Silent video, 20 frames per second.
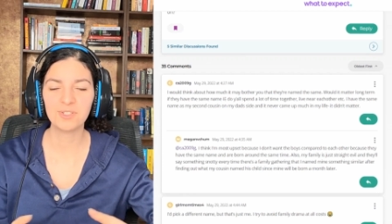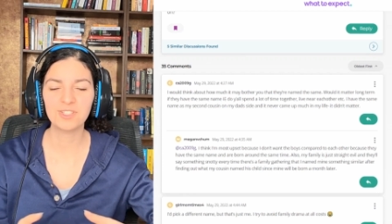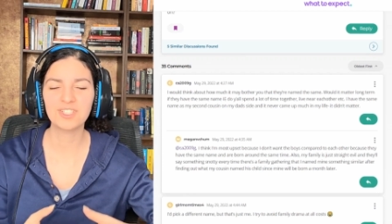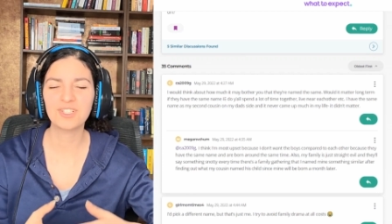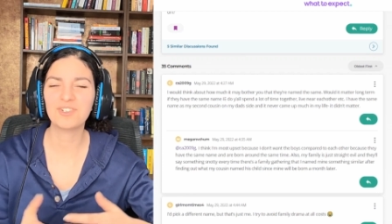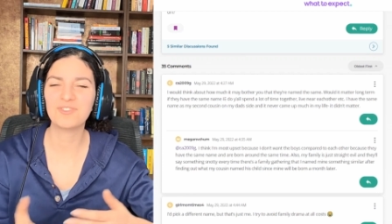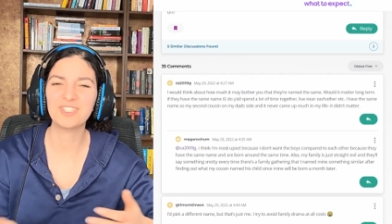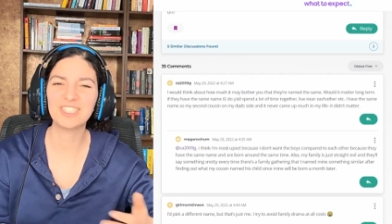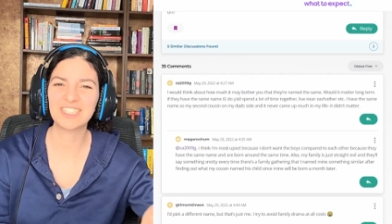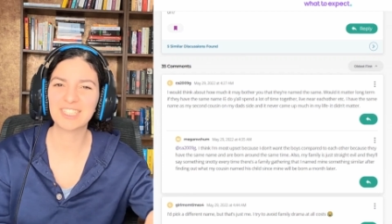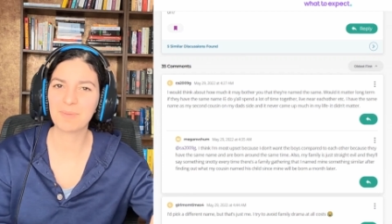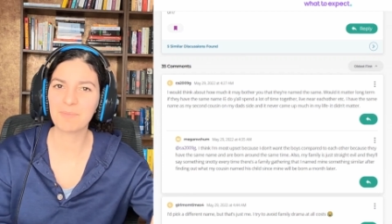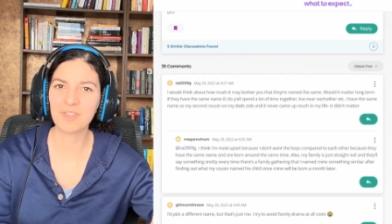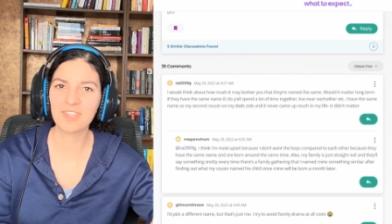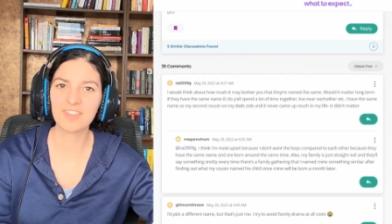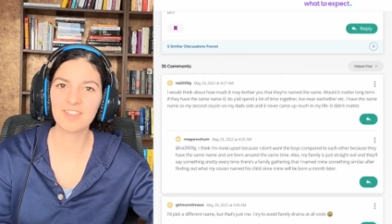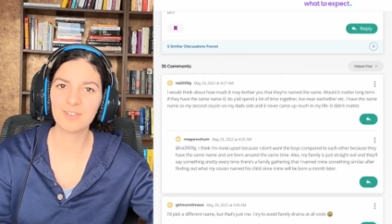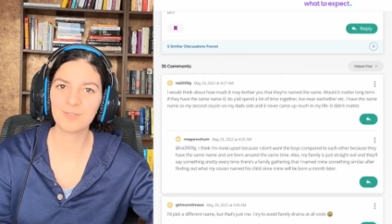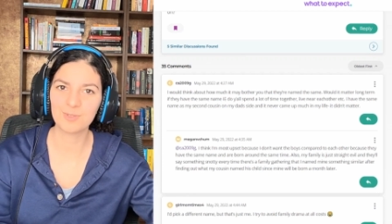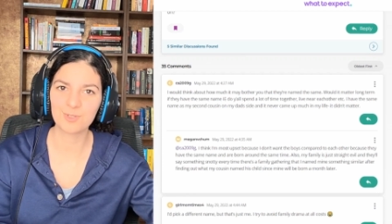So if it's something
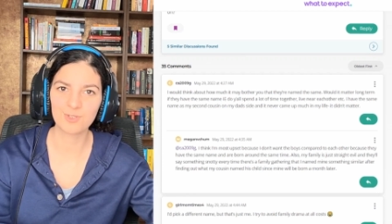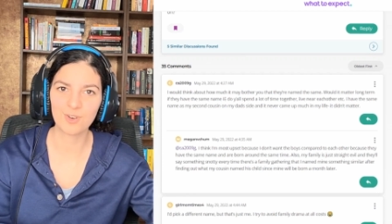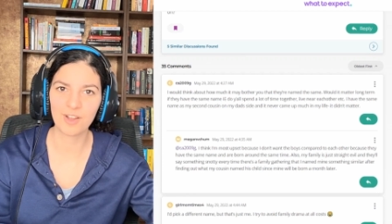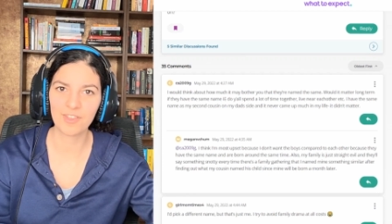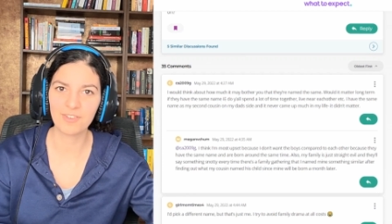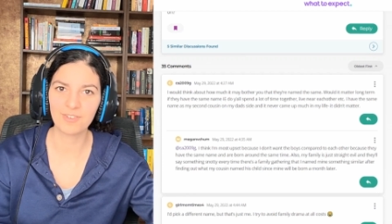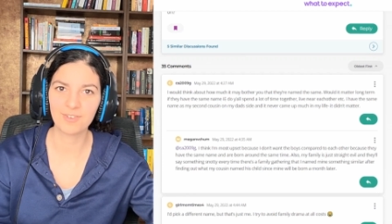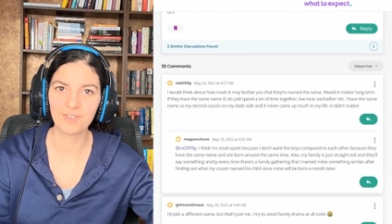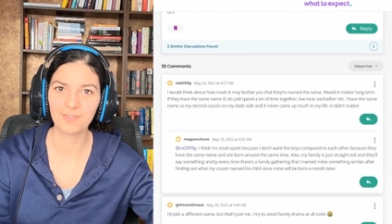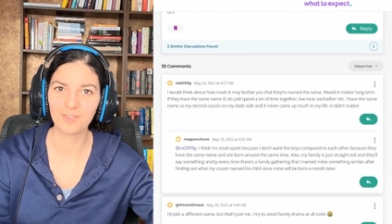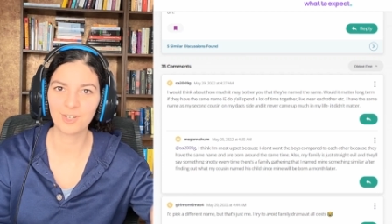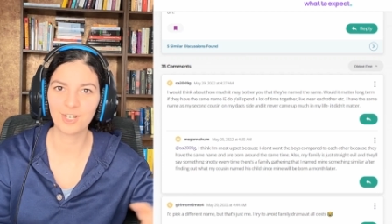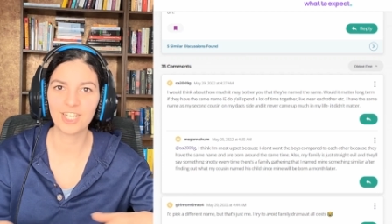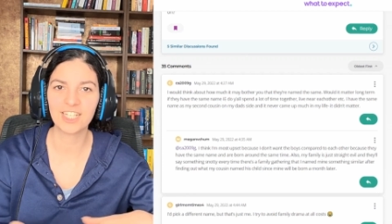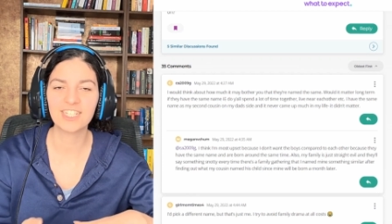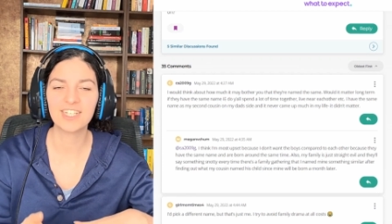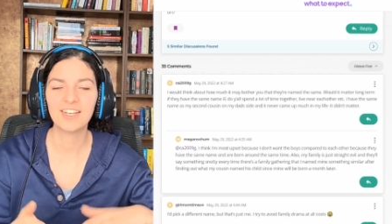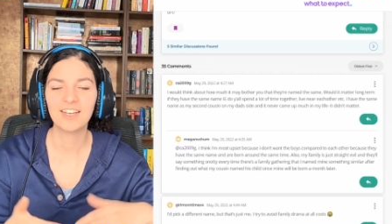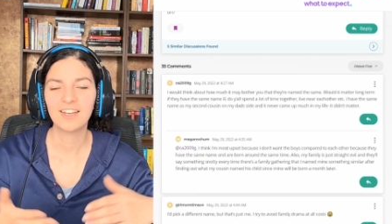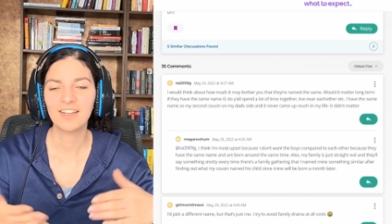that you would rather
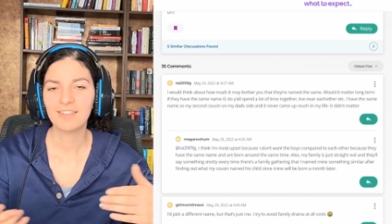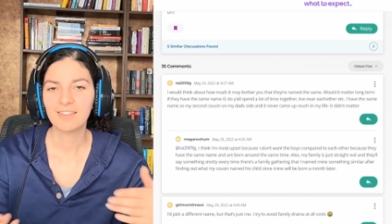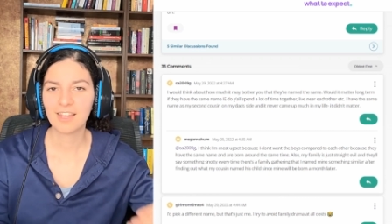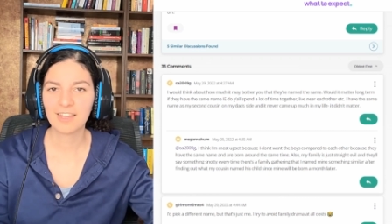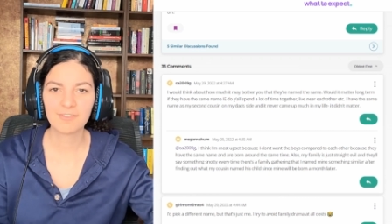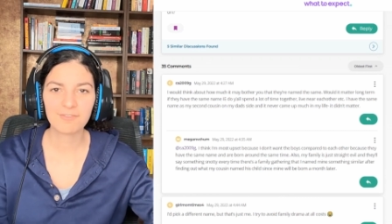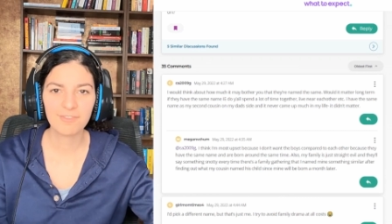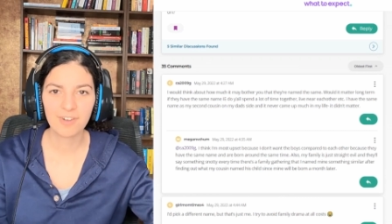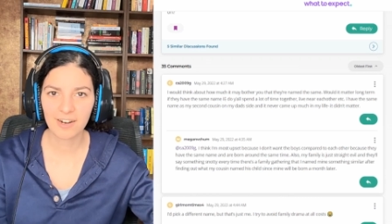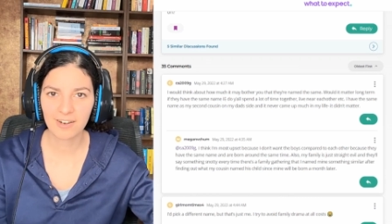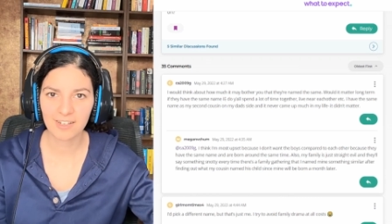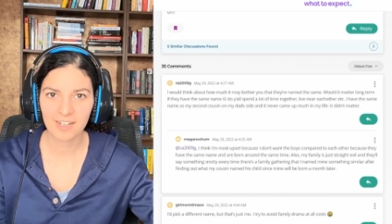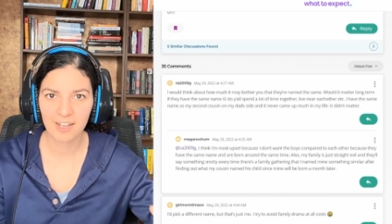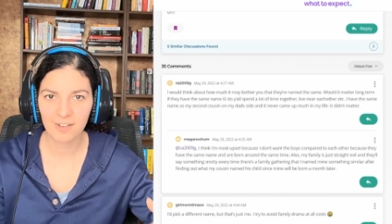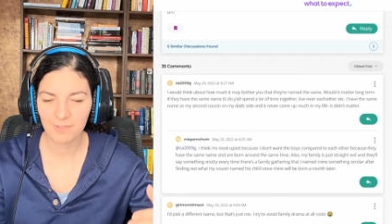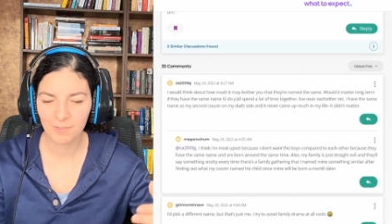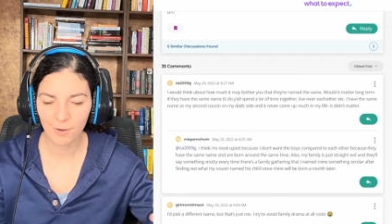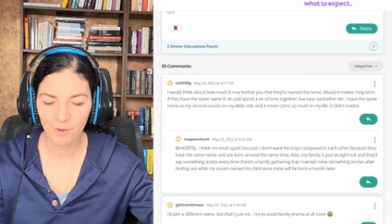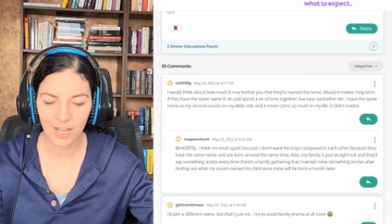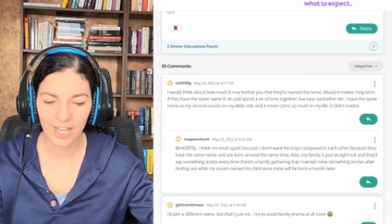avoid, then fair
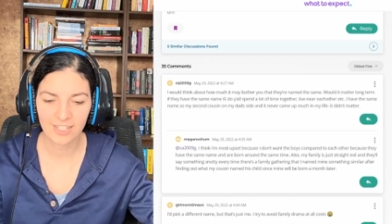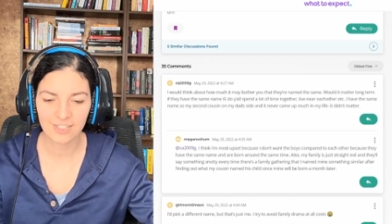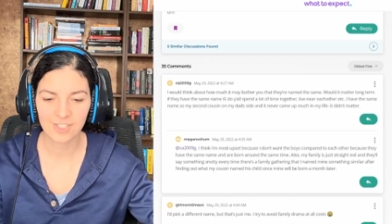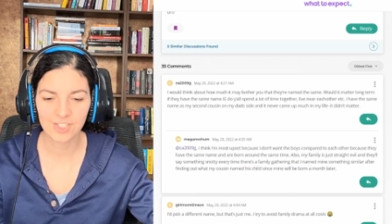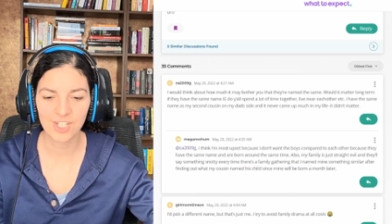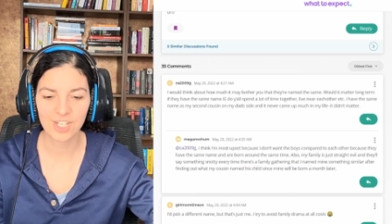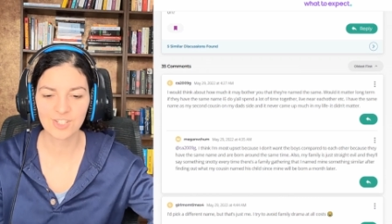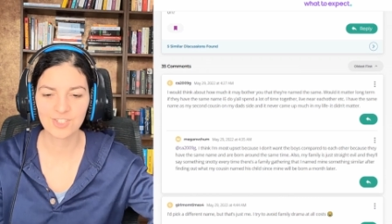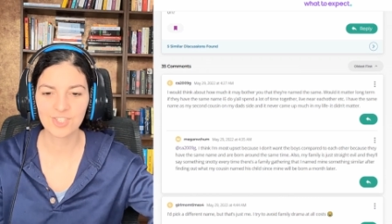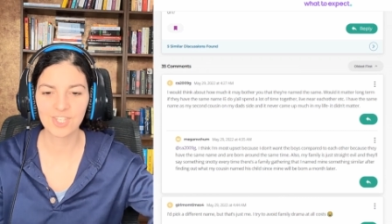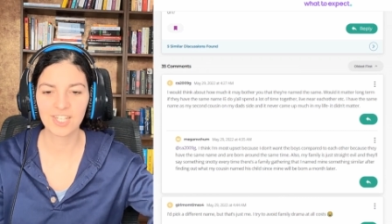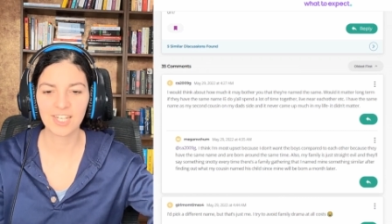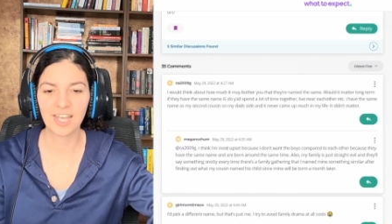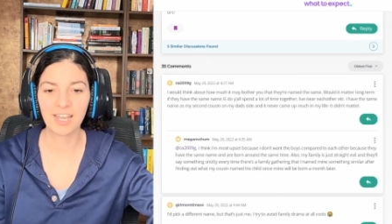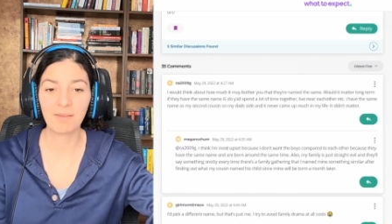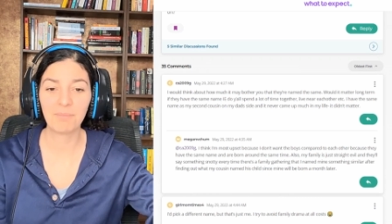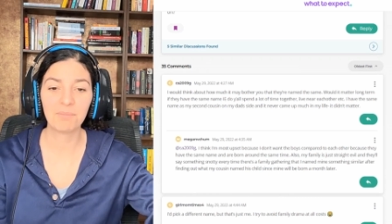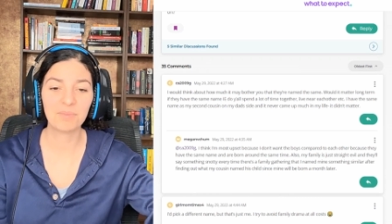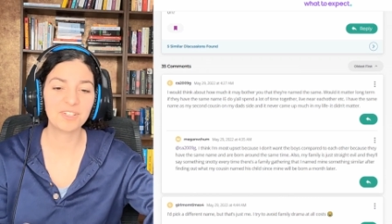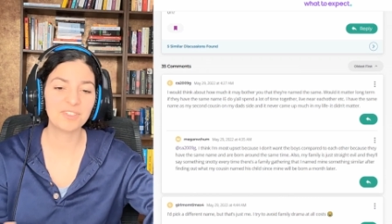enough, go ahead and change the
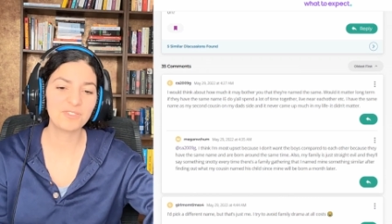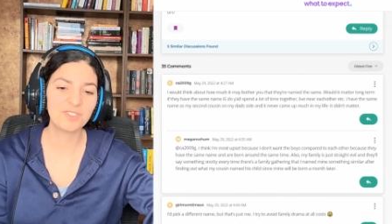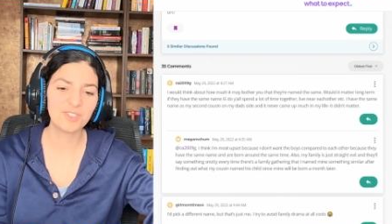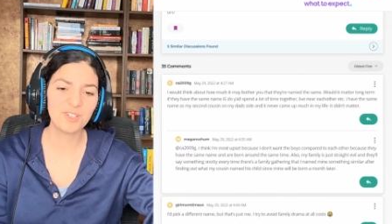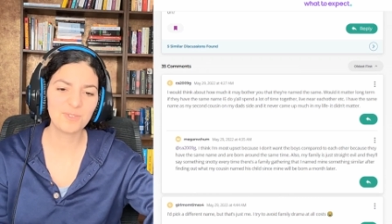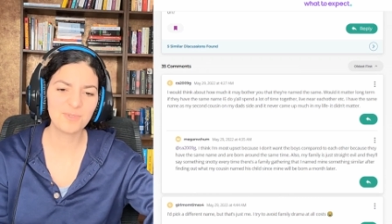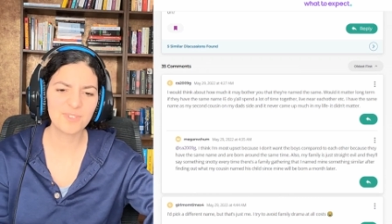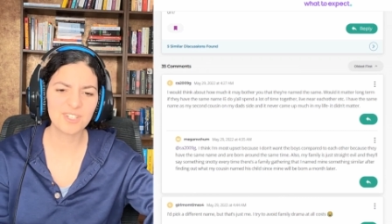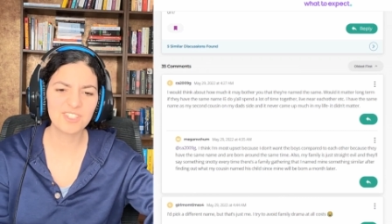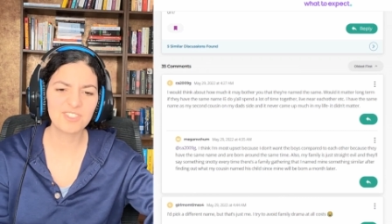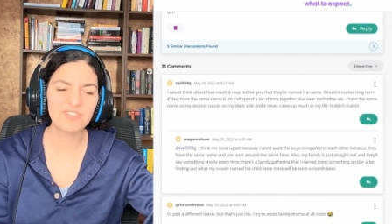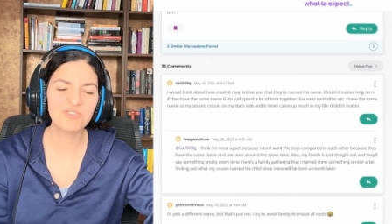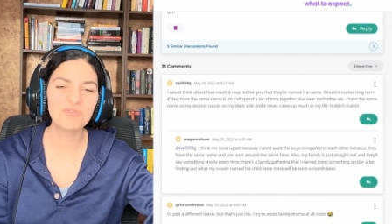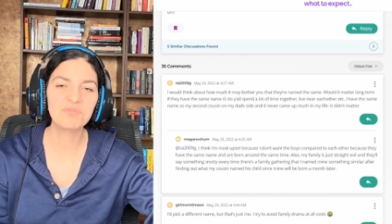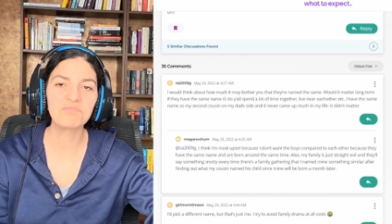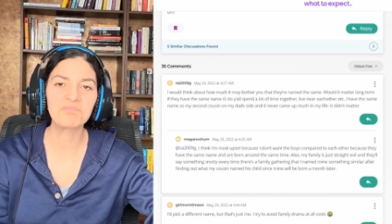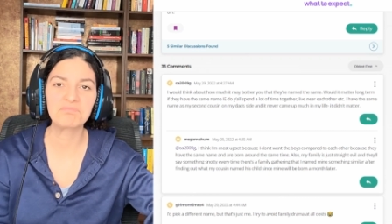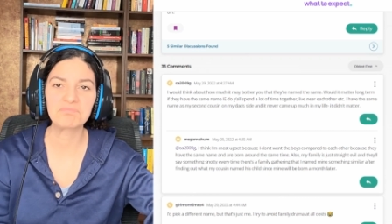name. But if you don't want to,